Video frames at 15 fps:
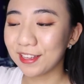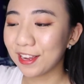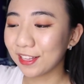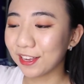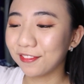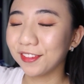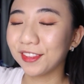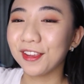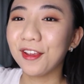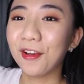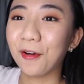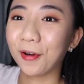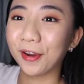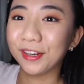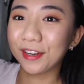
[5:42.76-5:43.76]
start off with
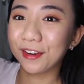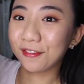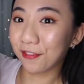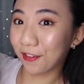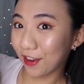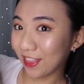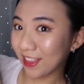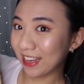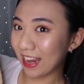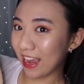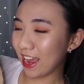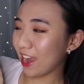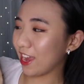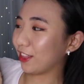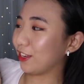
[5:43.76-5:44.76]
the order for the
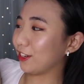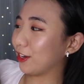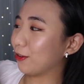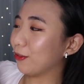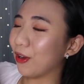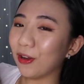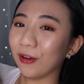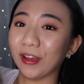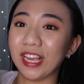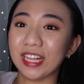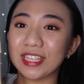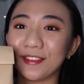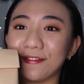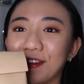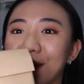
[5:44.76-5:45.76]
day, ito yung nakuha ko. It's